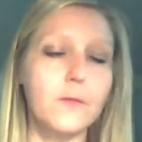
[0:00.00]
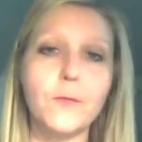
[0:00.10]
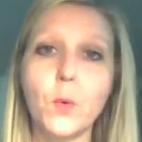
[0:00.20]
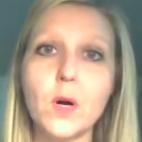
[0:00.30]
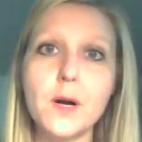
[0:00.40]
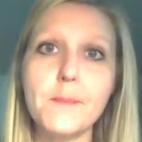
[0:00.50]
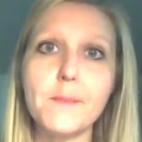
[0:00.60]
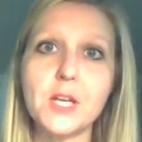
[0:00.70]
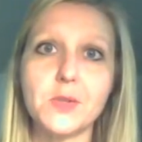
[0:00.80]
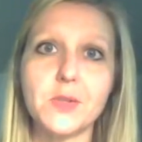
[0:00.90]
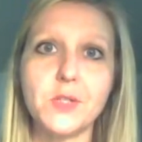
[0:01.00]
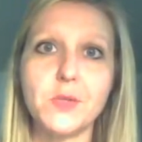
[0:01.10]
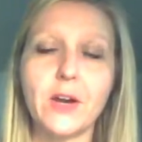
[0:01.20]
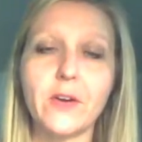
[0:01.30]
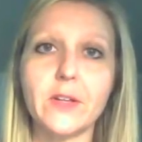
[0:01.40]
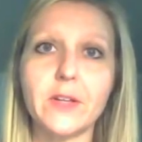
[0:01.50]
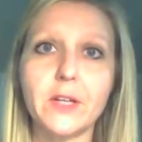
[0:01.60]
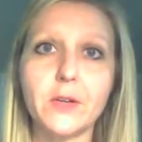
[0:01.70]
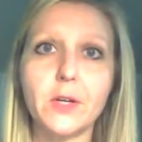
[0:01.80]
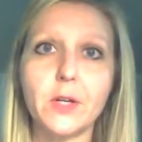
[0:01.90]
4, make sure that you calculate
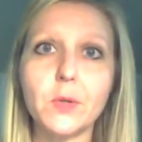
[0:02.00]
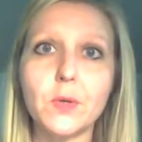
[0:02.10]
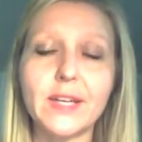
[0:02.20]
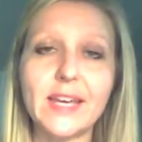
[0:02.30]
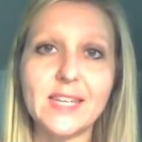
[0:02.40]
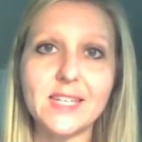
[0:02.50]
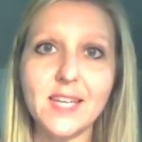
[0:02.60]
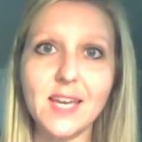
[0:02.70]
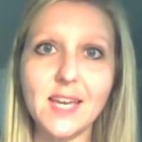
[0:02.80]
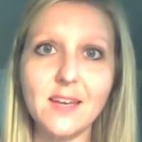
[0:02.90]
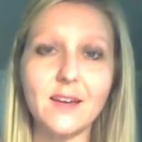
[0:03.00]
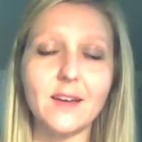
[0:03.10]
your caloric intake.